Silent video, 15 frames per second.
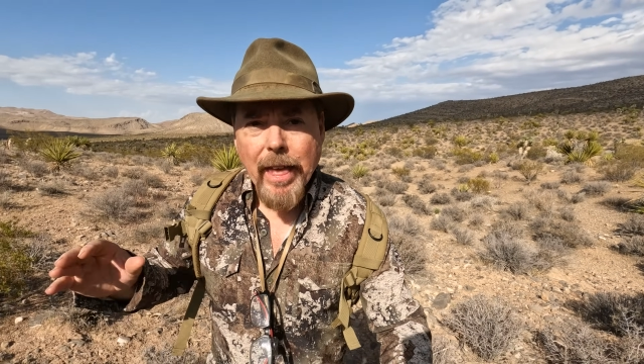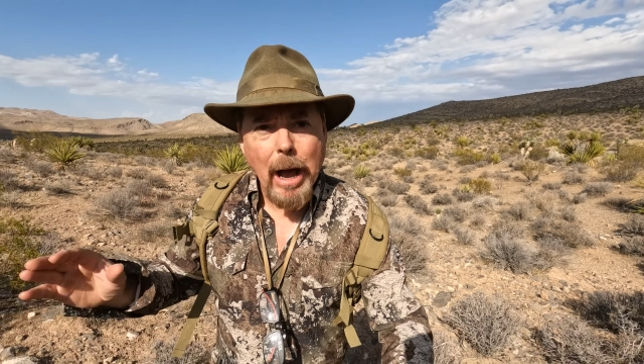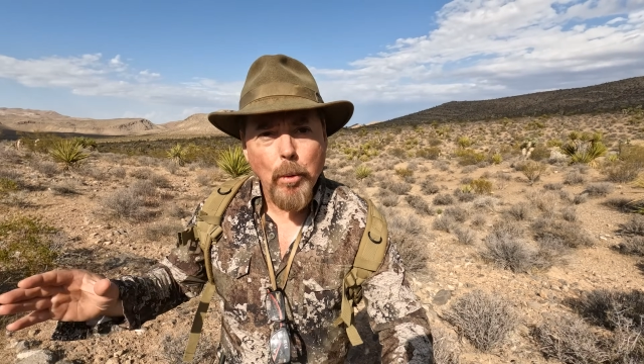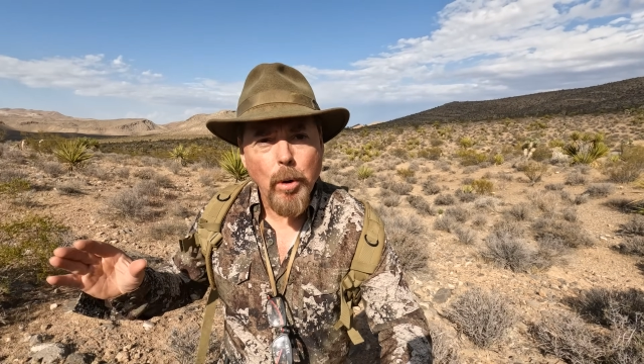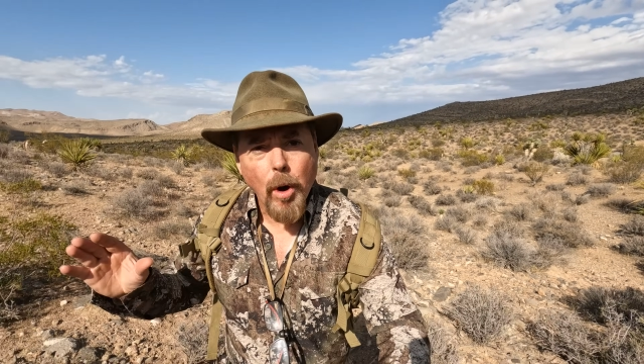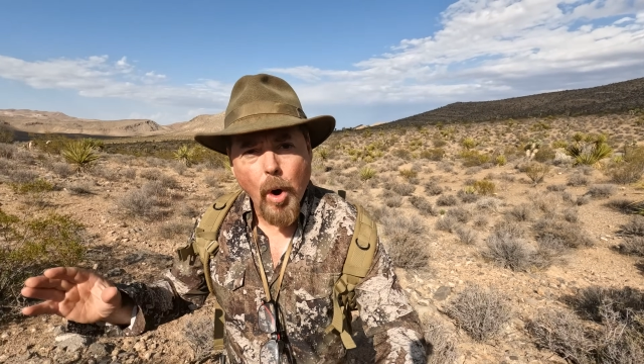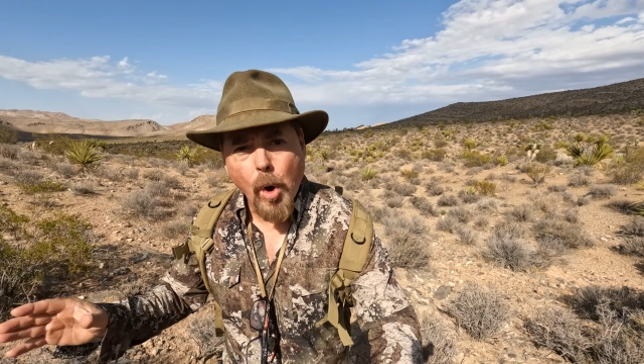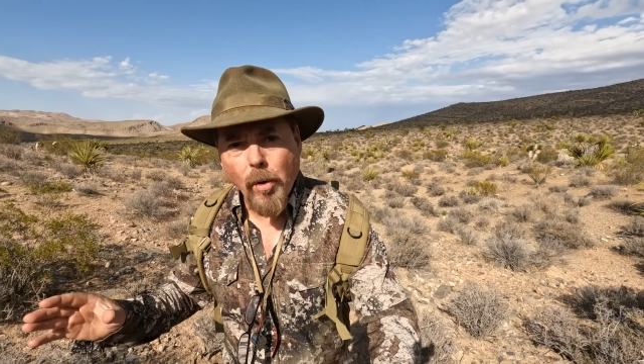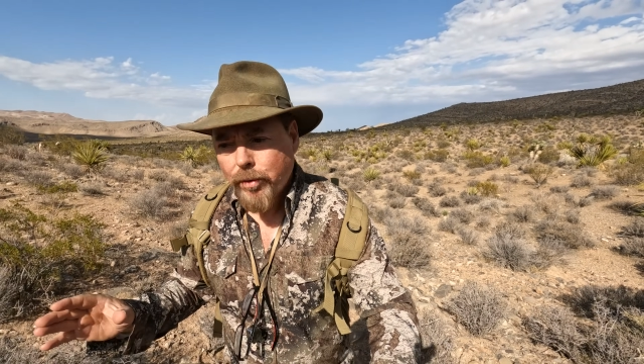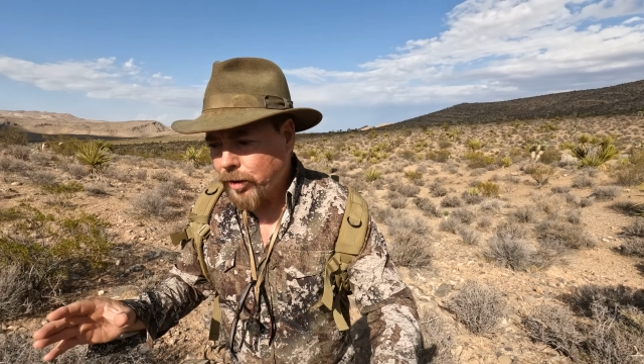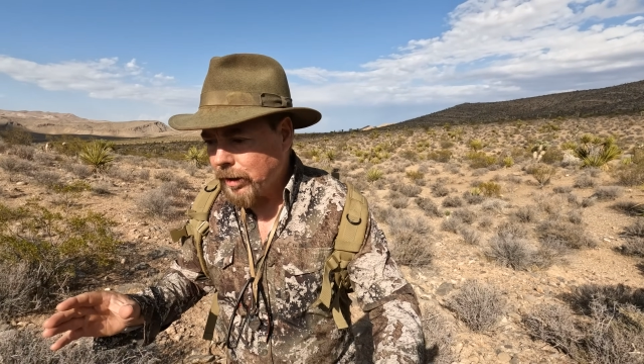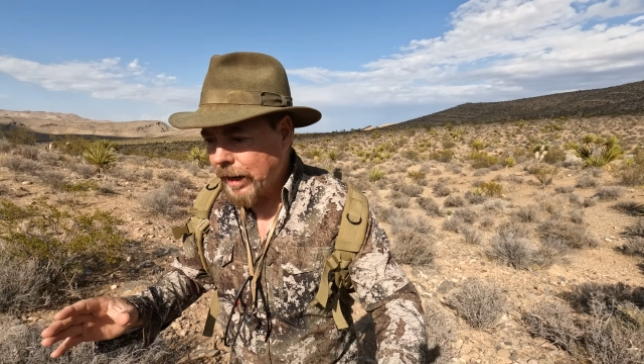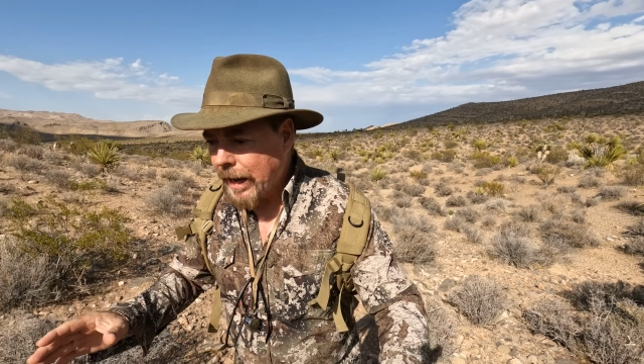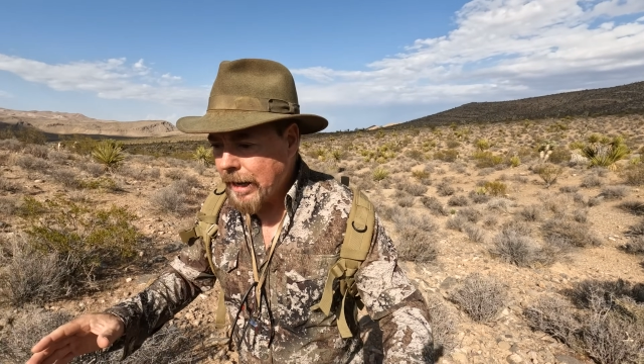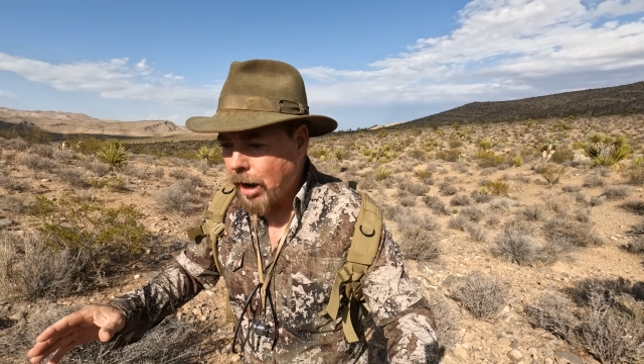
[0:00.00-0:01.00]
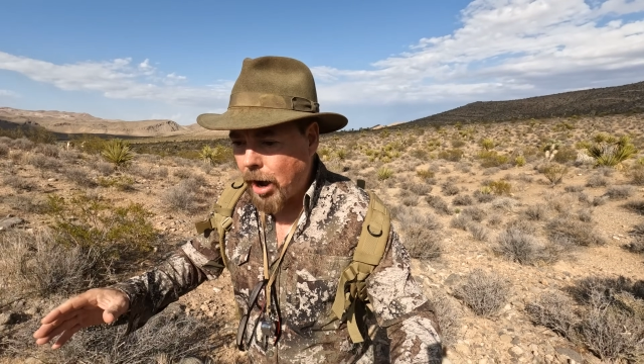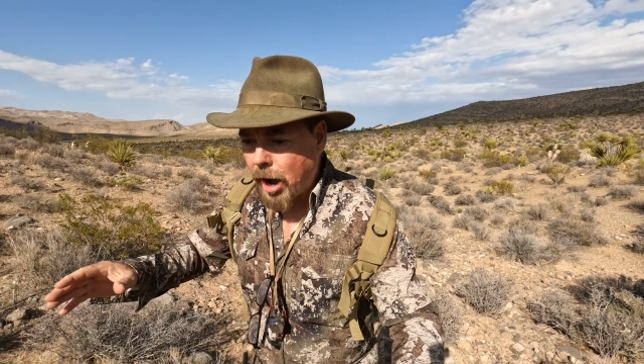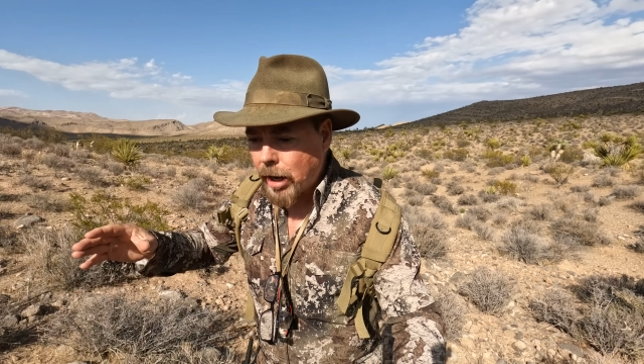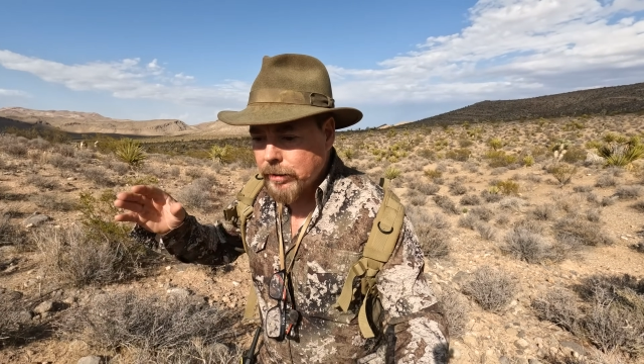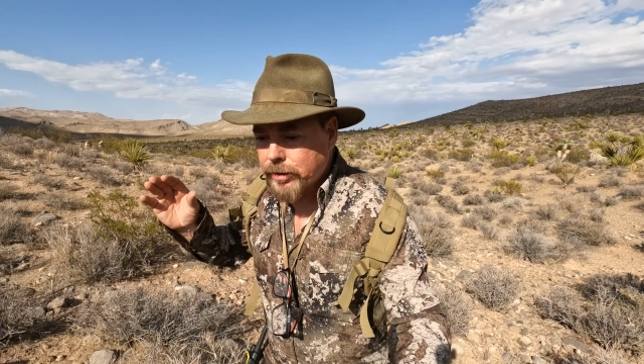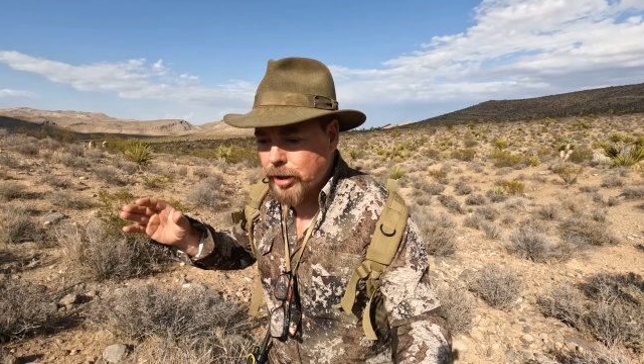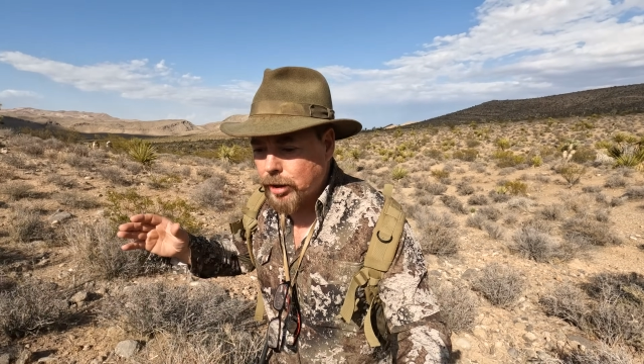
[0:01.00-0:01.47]
that will overlay
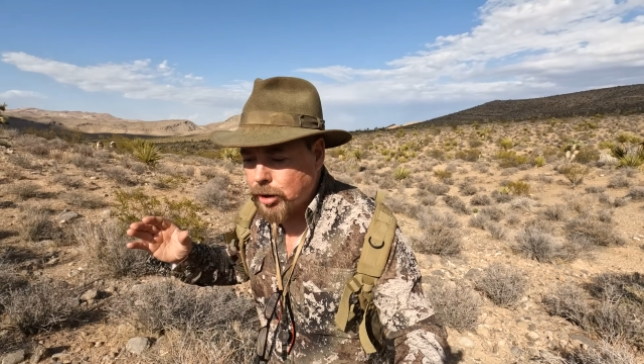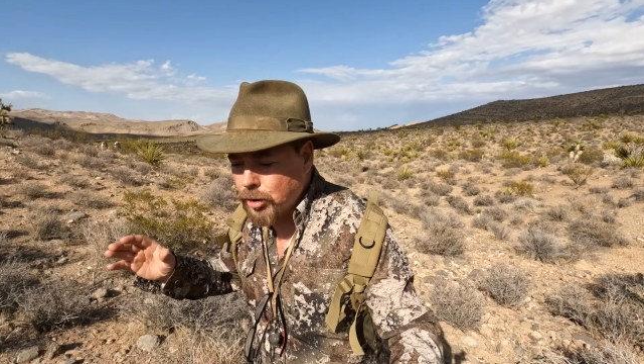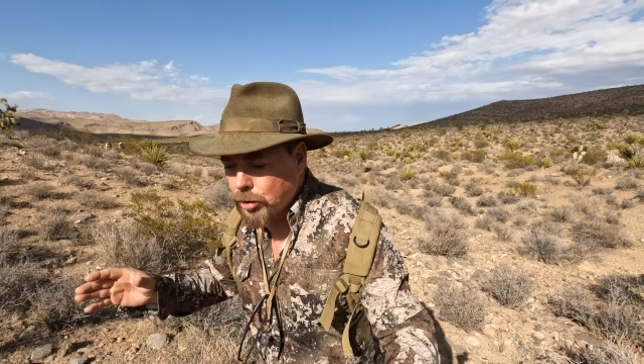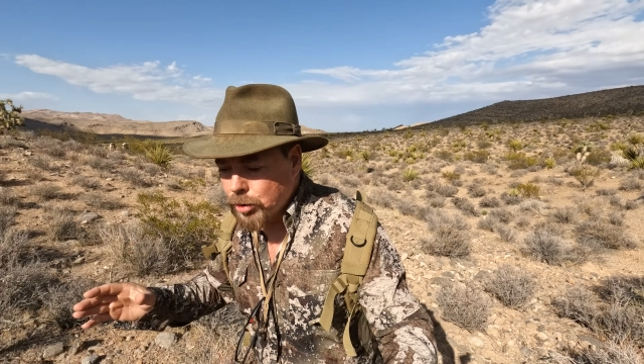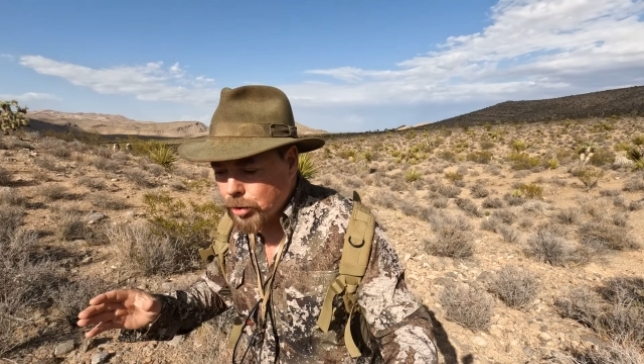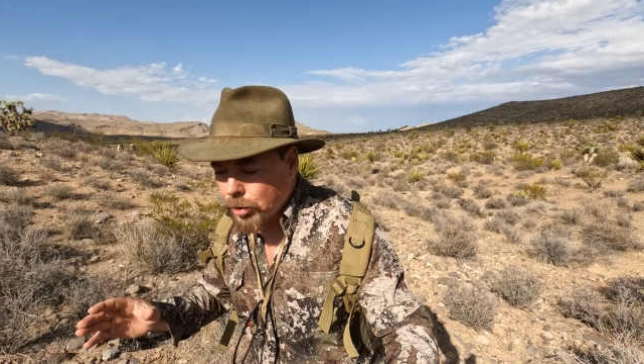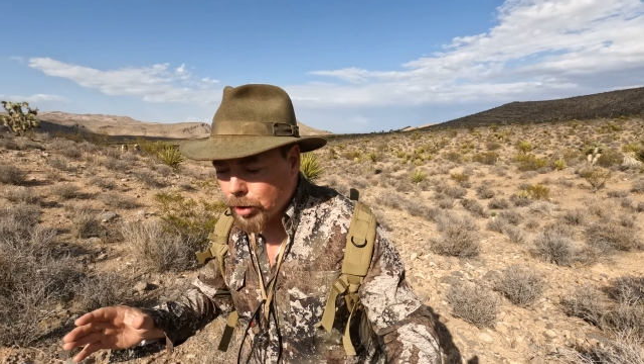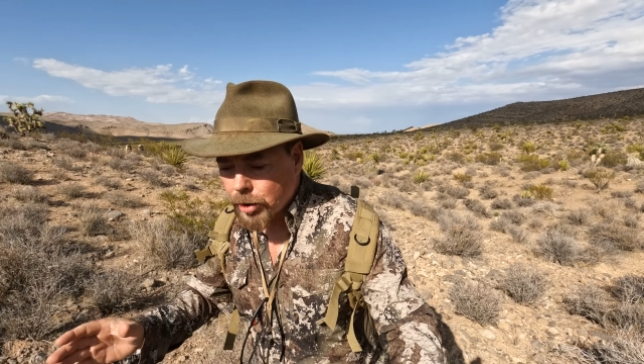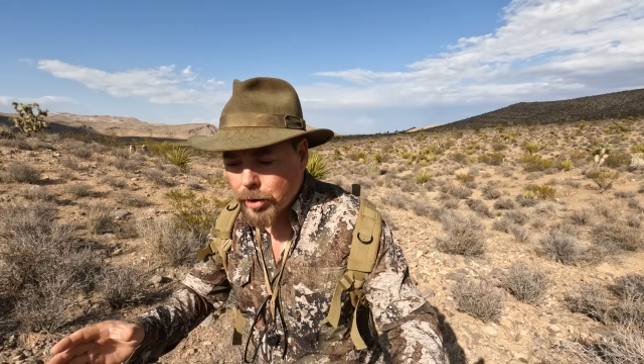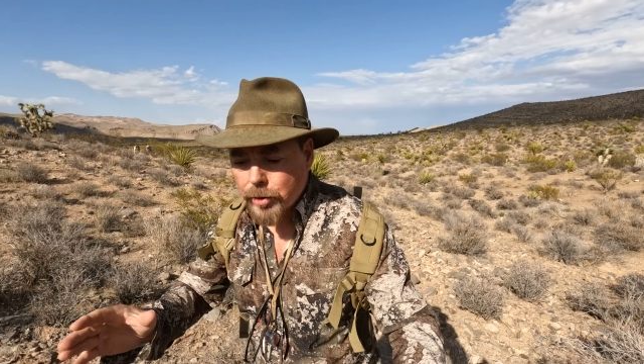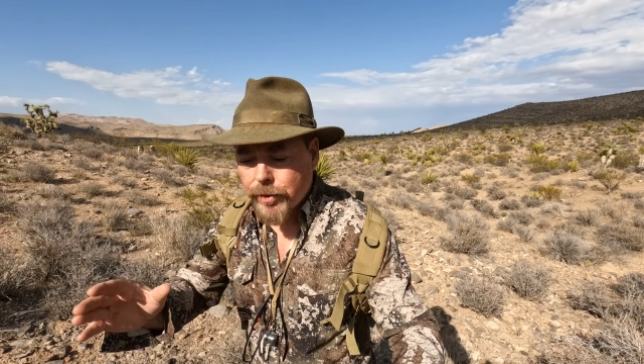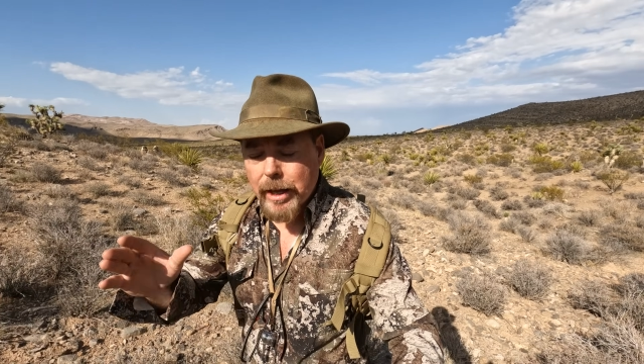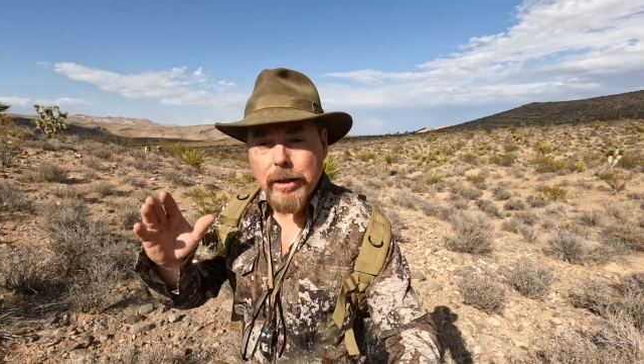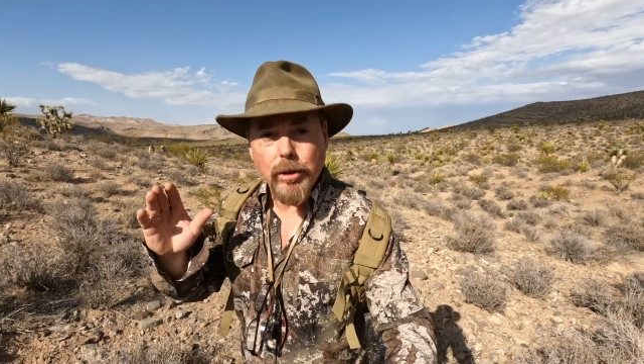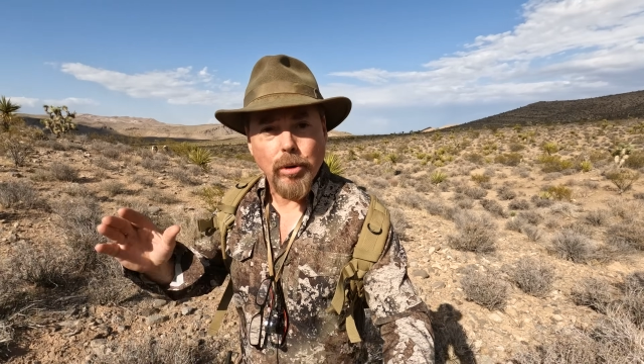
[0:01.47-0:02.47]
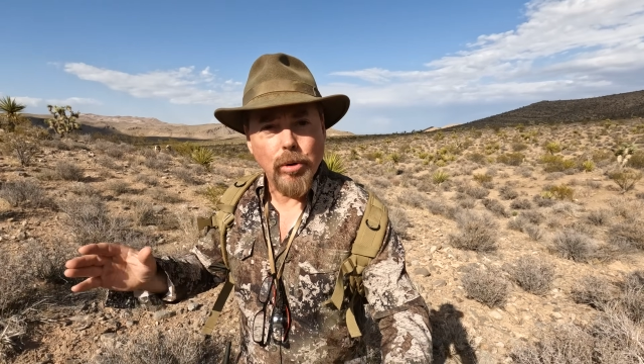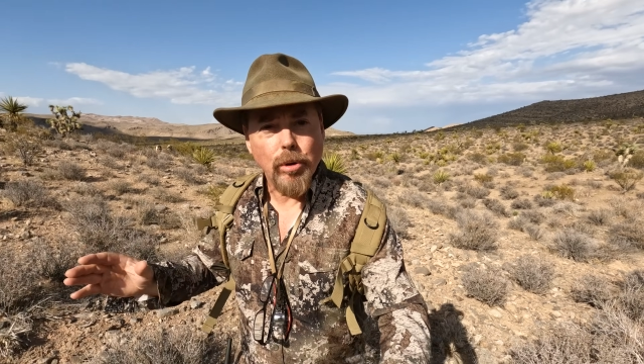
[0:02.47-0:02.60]
onto Google Earth and